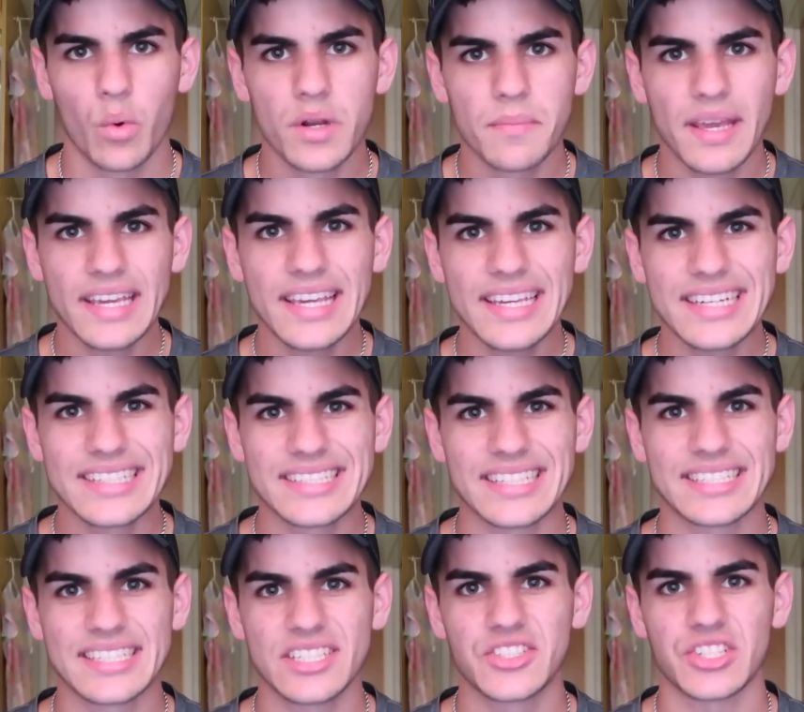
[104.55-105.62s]
When making a
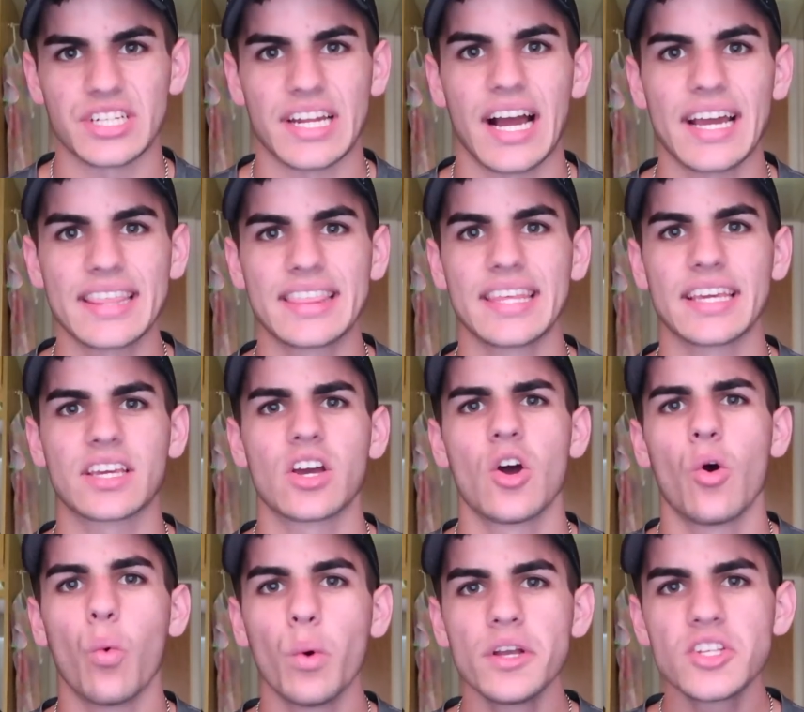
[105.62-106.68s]
decision, I think,
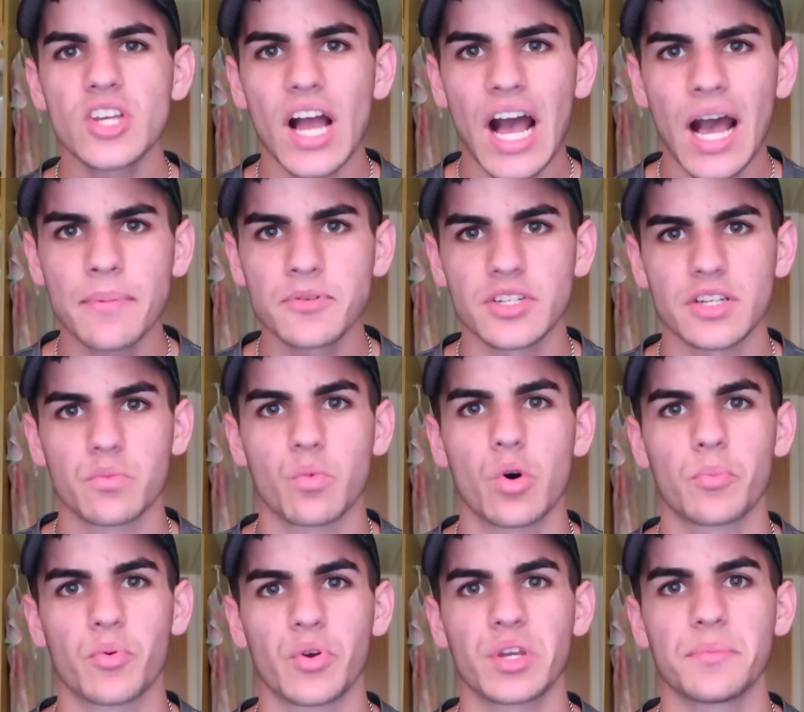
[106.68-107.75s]
which option
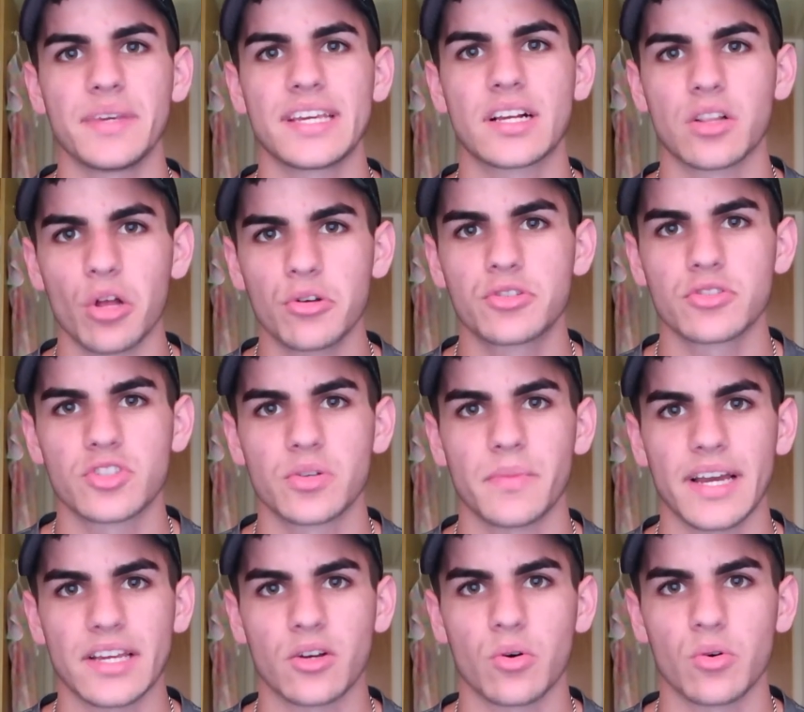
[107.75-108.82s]
will bring me closer to
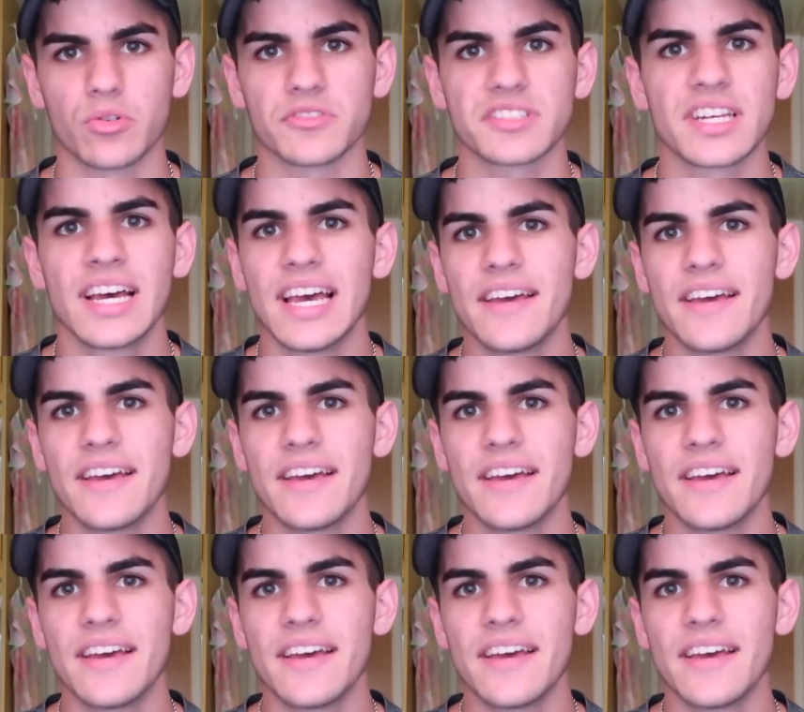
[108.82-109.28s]
my goals?